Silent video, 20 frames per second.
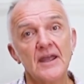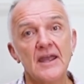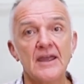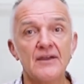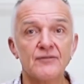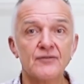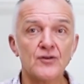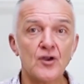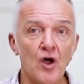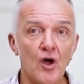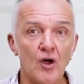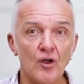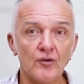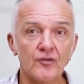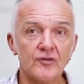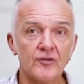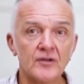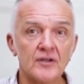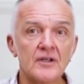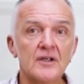If
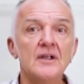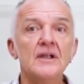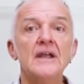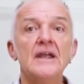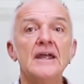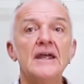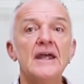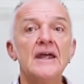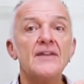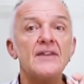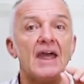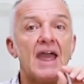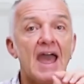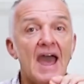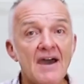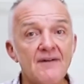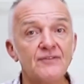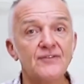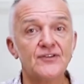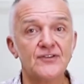not, they
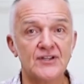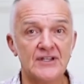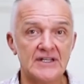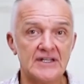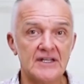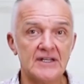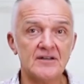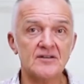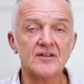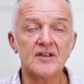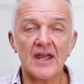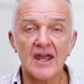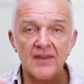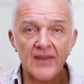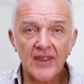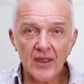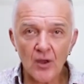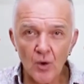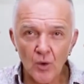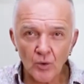have seen it
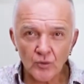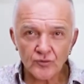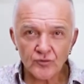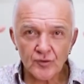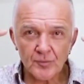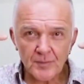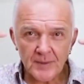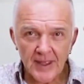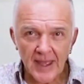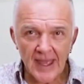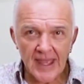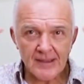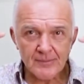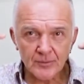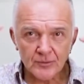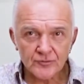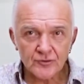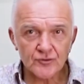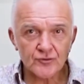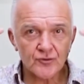and they ought to be
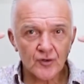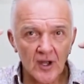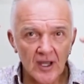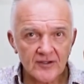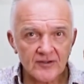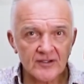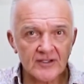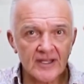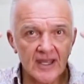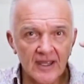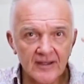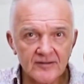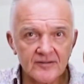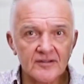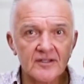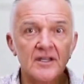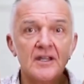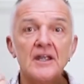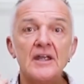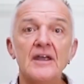able to try to
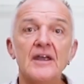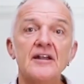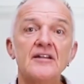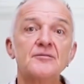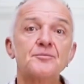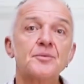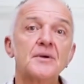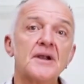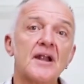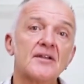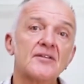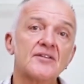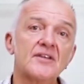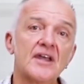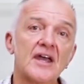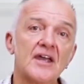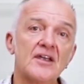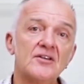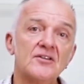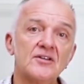guess its
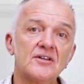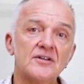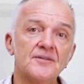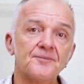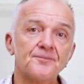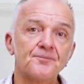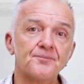pronunciation.